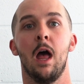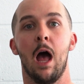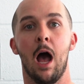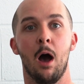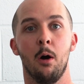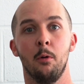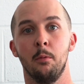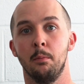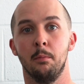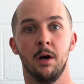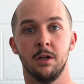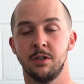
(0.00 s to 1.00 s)
how
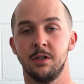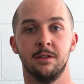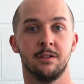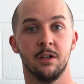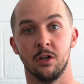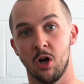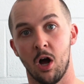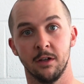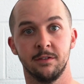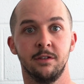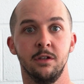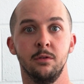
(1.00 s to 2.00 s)
much it's going to
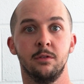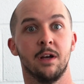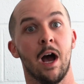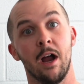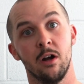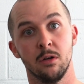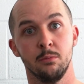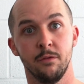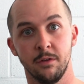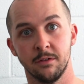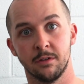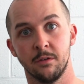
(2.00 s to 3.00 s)
cost you to hire a
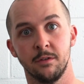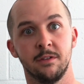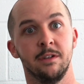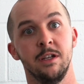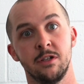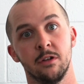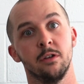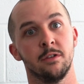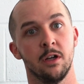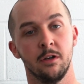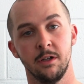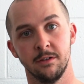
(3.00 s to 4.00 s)
moving service in each of those
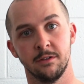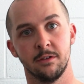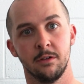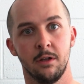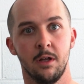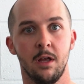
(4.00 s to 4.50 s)
areas.